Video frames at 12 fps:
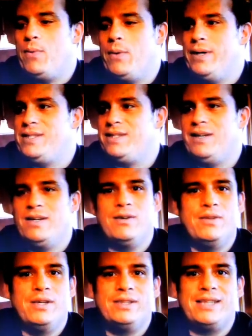reports on
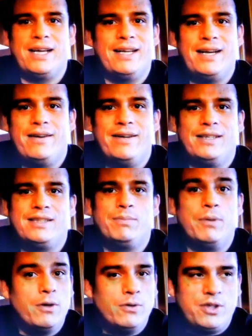other secondary
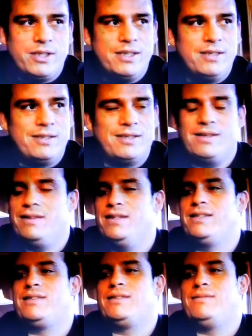explosions and all
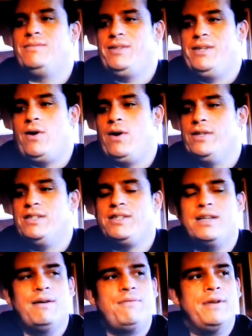this, all this stuff.